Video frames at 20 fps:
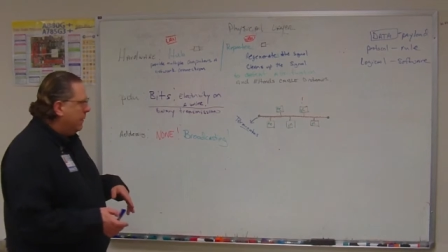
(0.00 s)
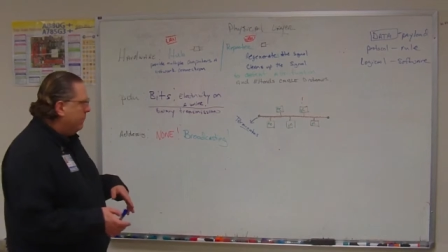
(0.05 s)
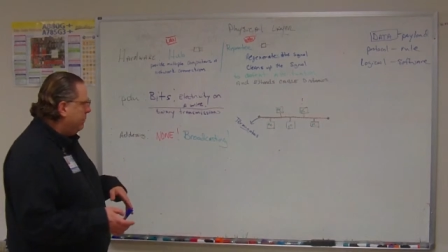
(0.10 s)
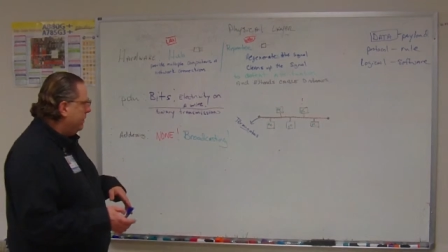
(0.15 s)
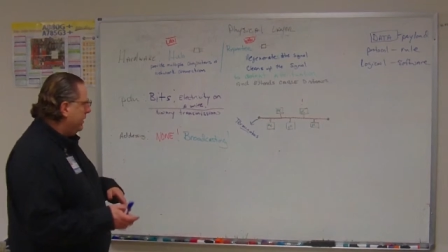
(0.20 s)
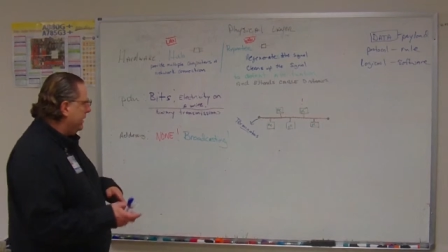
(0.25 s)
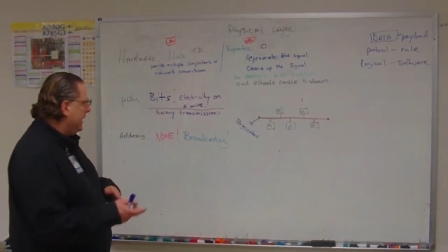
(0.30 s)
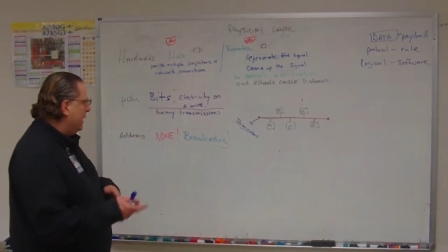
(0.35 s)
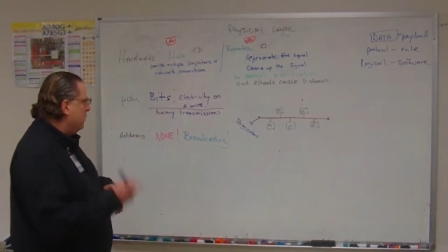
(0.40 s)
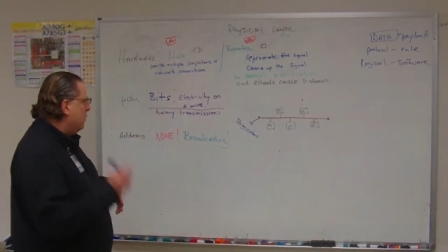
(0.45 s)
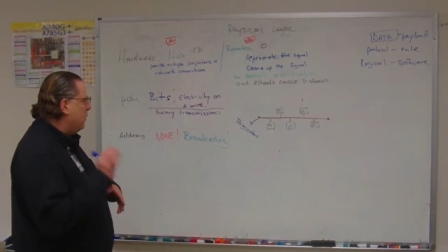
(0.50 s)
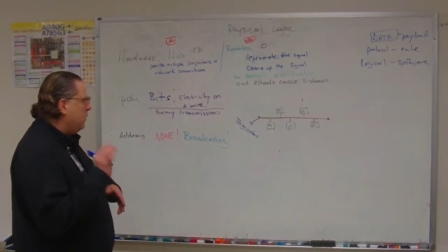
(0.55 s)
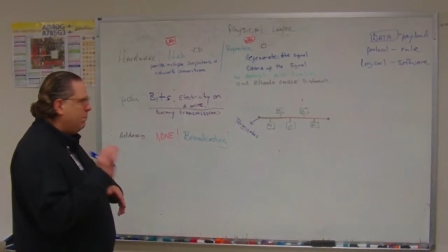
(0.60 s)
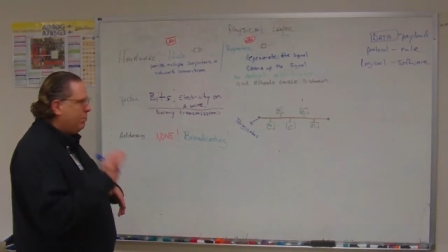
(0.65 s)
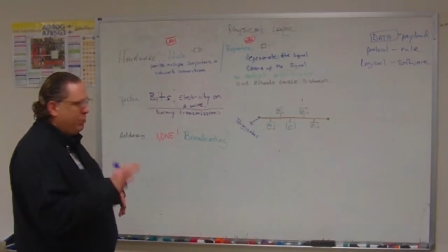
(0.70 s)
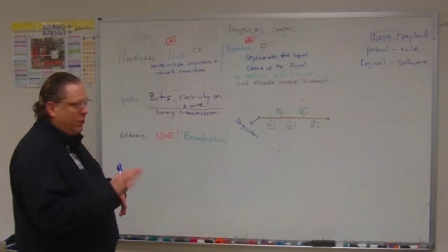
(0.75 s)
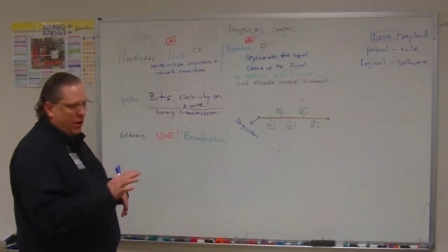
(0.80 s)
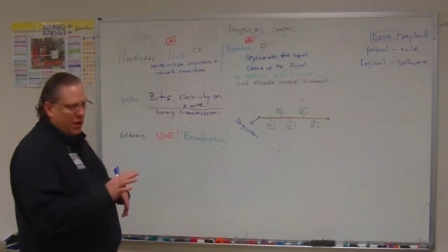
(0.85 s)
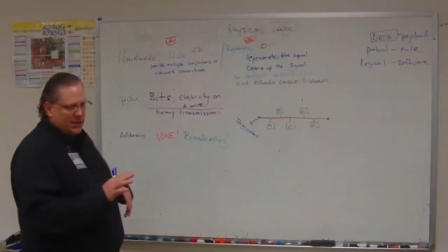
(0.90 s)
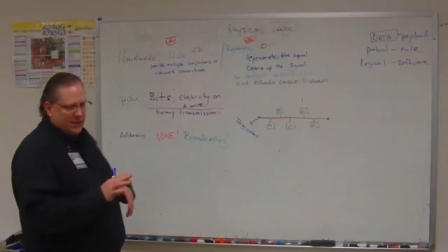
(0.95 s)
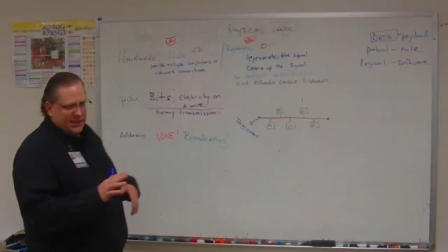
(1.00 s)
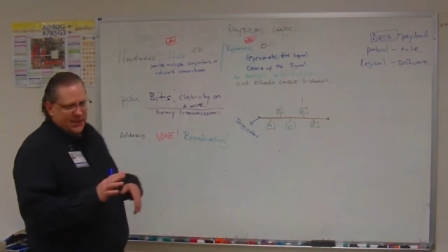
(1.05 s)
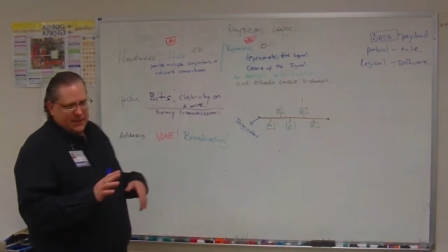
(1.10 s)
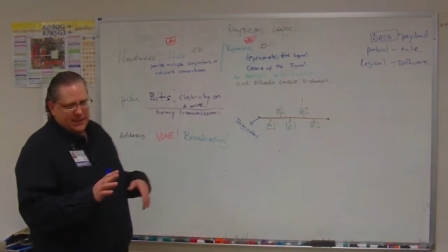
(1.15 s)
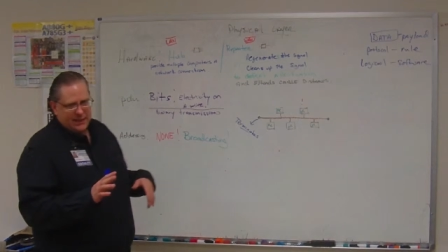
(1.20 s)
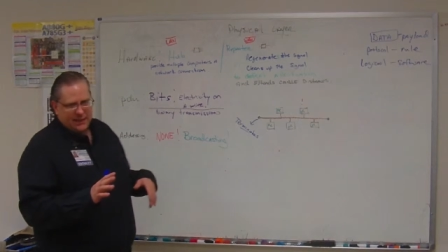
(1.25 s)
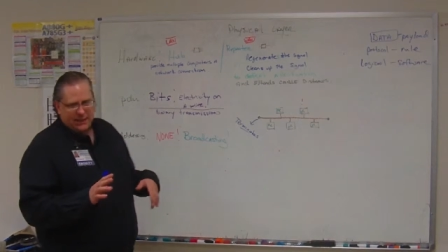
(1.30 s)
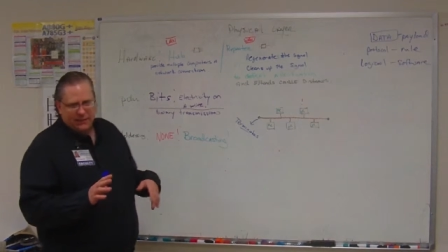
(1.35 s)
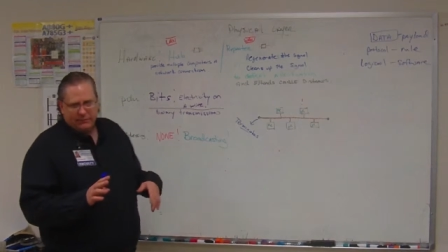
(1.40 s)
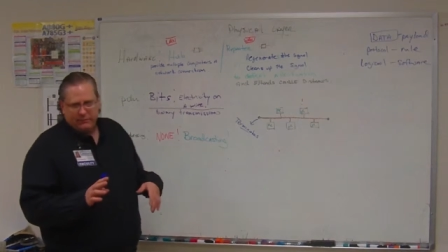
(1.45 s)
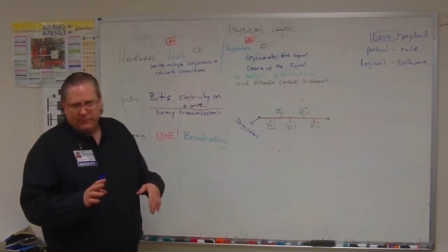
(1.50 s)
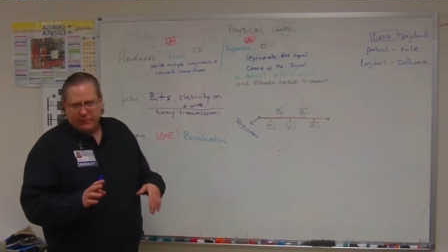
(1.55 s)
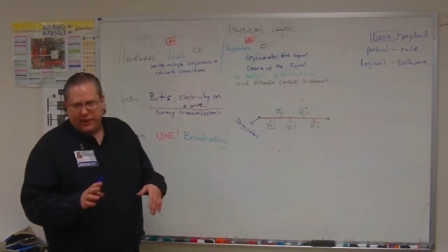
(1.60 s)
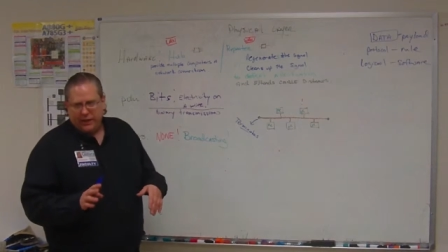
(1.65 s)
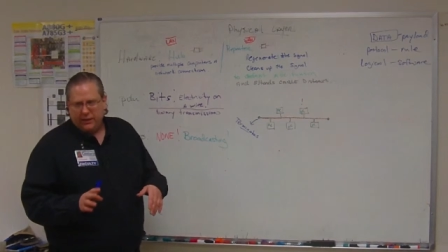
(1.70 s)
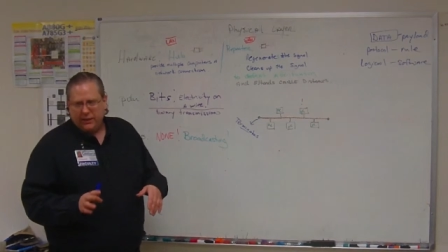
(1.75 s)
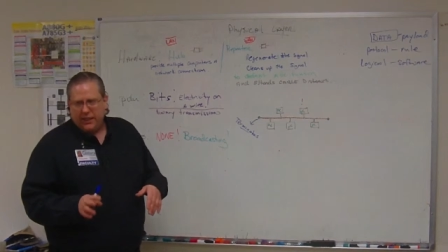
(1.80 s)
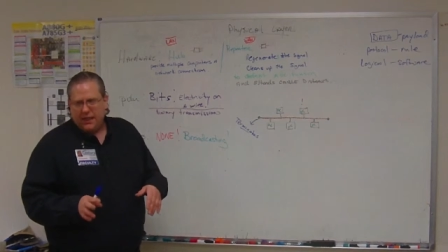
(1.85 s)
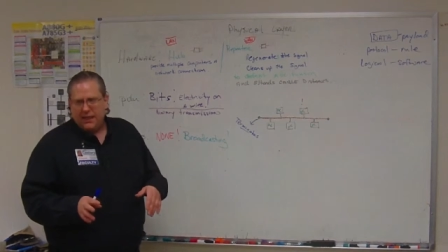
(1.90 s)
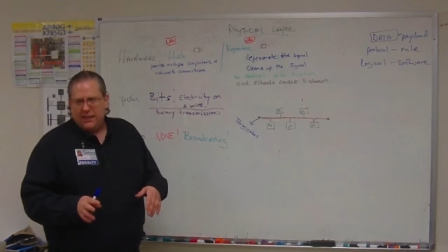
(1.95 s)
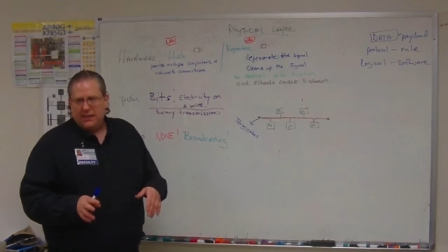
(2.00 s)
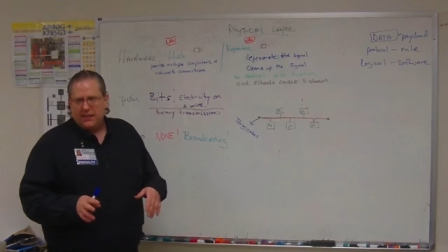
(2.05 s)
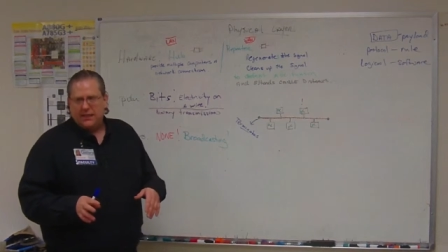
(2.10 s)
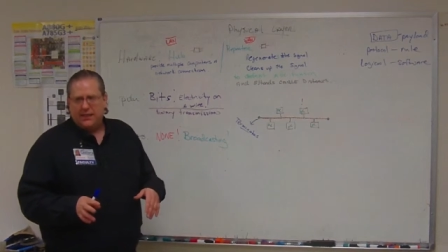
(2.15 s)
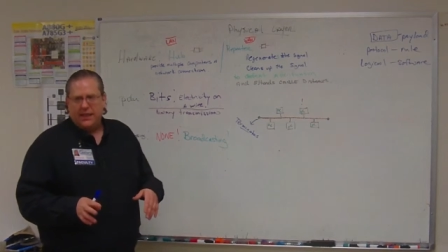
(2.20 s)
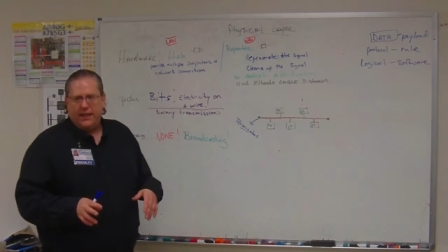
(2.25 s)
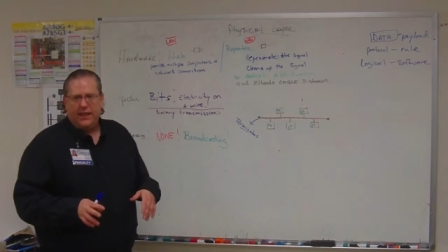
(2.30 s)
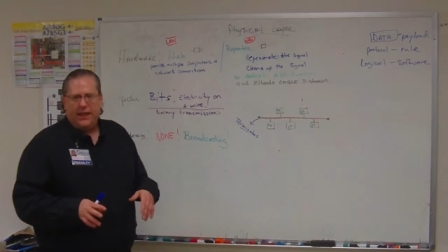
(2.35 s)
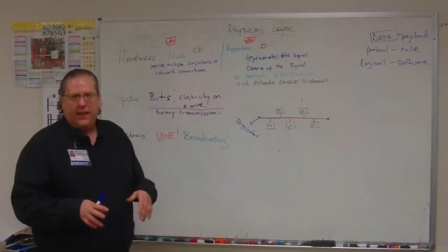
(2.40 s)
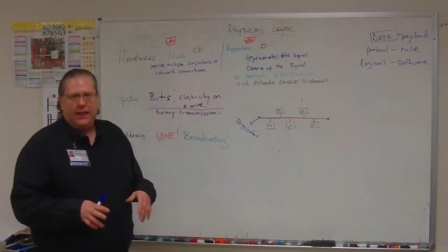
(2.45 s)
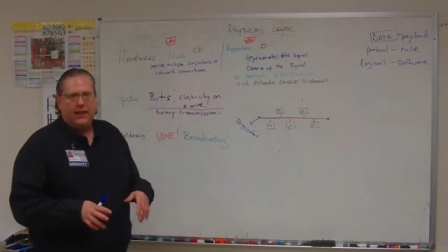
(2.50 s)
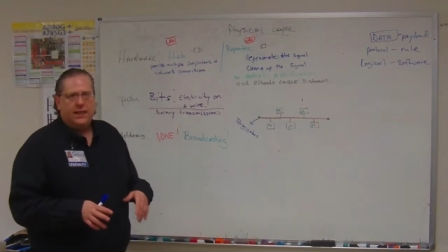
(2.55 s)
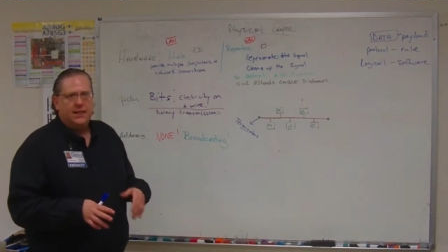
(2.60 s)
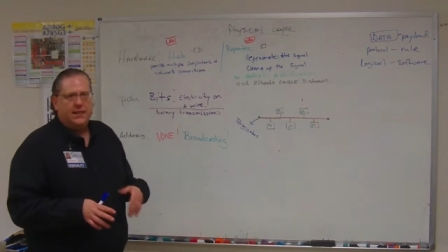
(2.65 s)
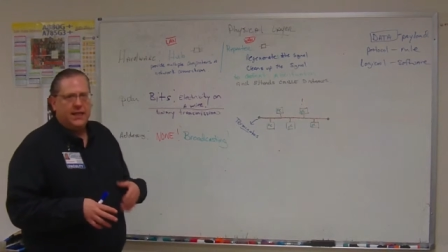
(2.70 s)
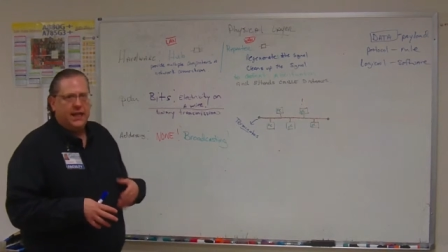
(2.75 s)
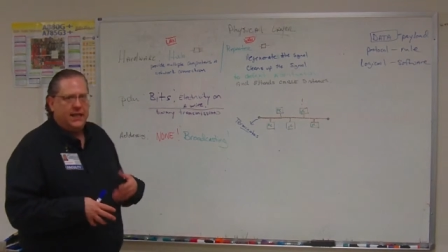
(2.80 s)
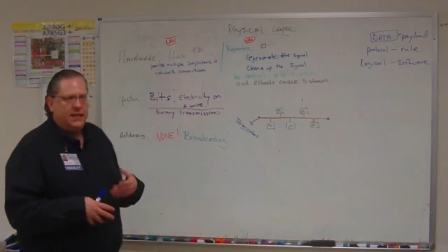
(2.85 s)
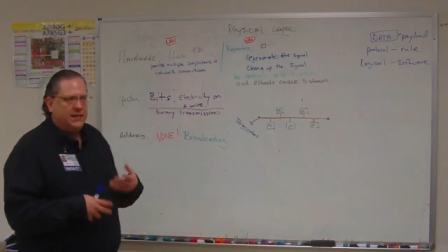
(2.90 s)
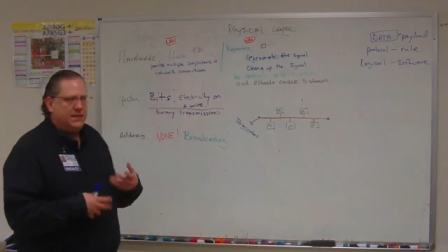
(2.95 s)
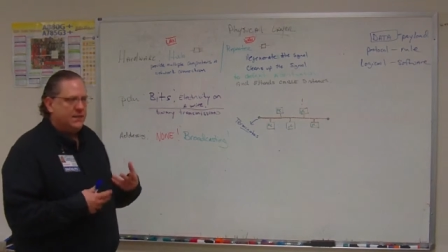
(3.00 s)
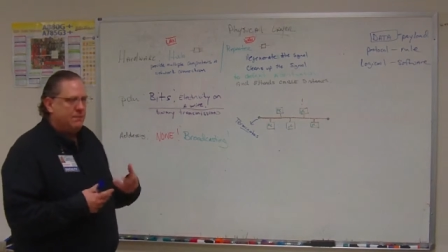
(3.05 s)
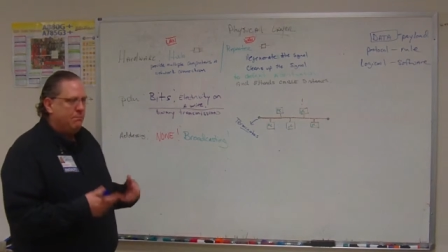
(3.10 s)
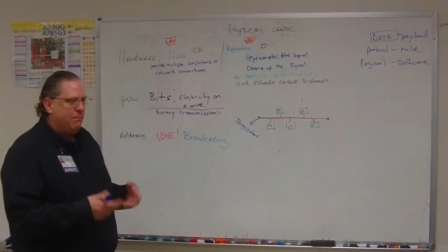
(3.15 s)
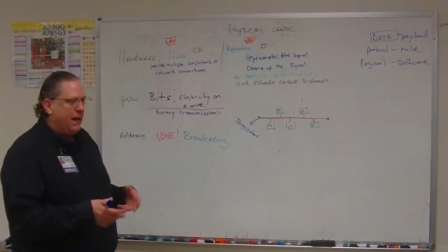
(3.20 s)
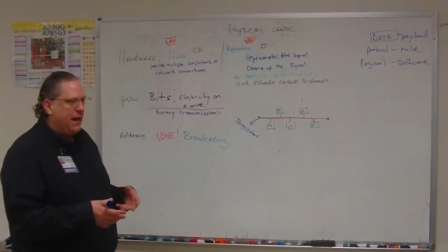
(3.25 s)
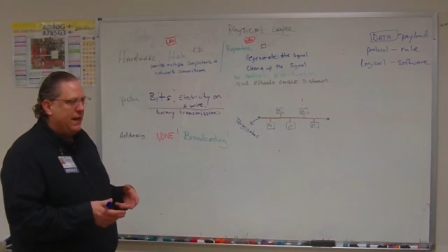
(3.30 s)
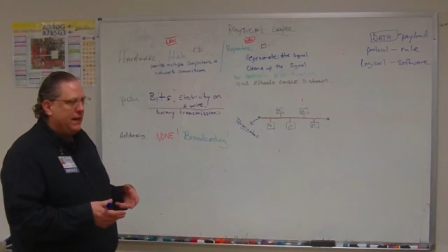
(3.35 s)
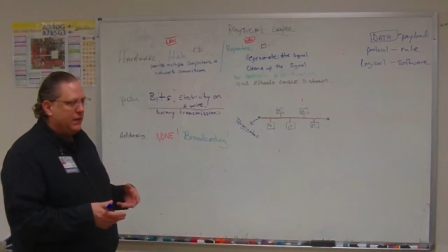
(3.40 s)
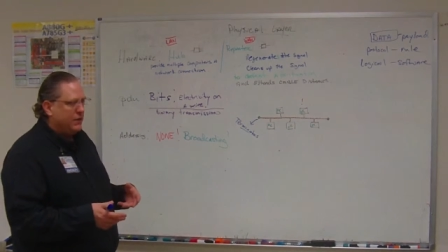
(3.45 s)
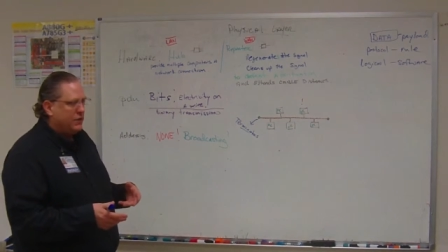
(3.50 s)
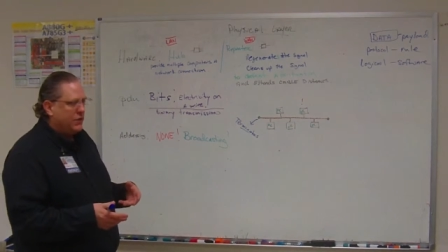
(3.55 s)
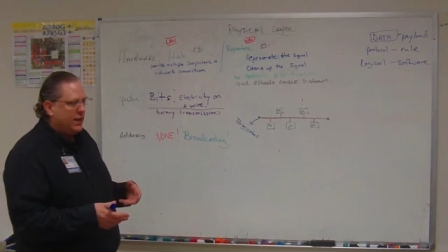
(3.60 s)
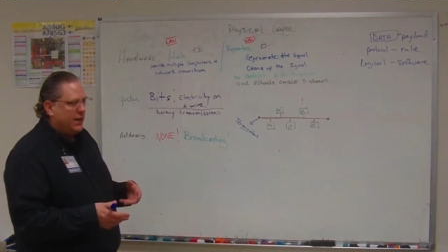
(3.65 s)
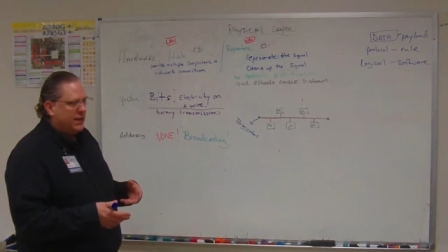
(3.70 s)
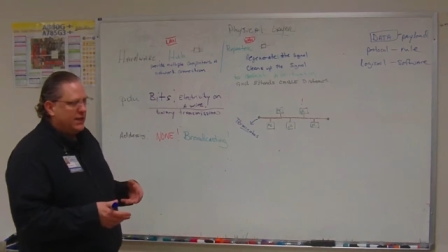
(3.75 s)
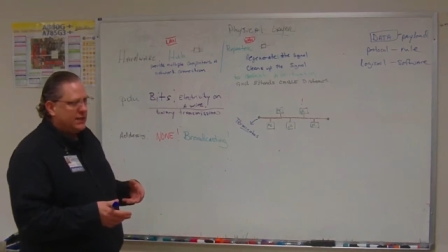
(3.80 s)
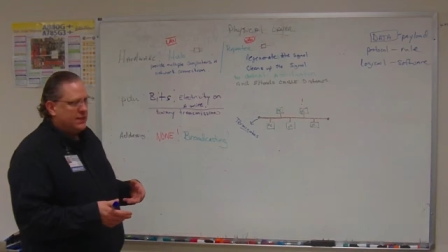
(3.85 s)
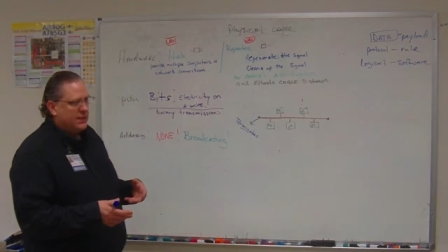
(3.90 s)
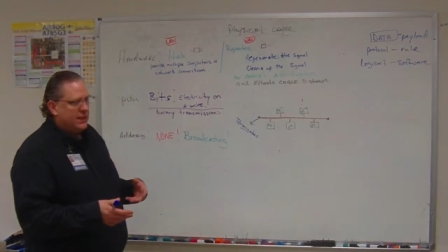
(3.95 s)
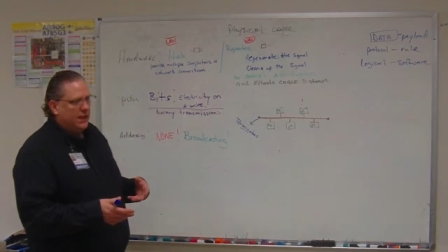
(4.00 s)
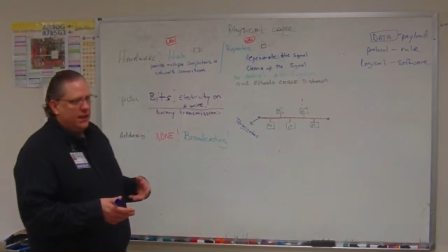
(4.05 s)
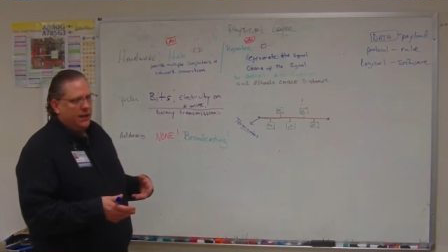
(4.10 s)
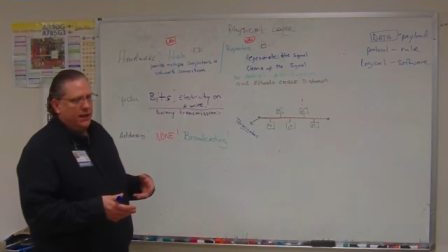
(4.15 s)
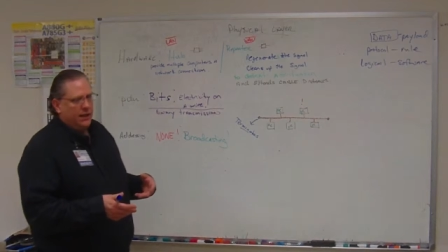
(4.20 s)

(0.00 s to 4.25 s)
but they won't process it unless it contains the MAC address